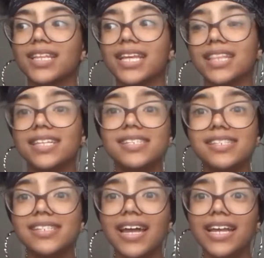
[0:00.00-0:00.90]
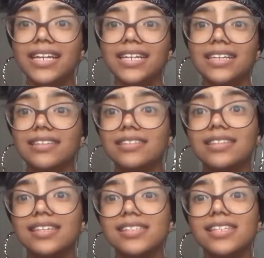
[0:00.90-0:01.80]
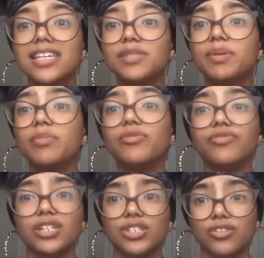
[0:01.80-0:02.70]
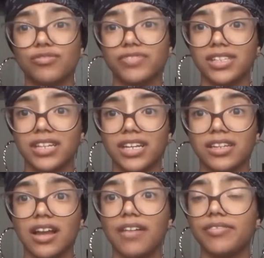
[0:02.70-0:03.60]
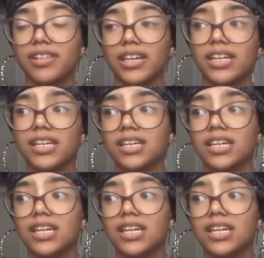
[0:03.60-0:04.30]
in this society these days, people really don't really, I feel like